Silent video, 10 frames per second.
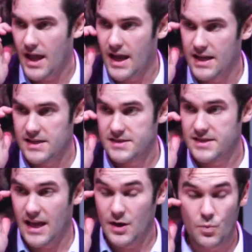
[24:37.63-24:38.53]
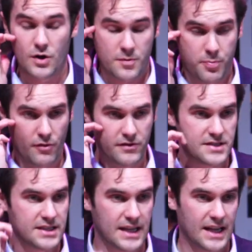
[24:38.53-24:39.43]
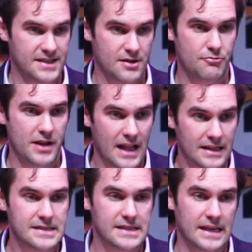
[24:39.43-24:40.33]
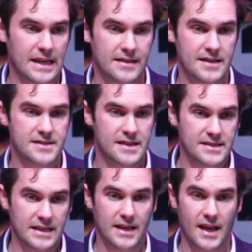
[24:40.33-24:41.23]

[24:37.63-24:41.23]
is in-work poverty is a reality in this city.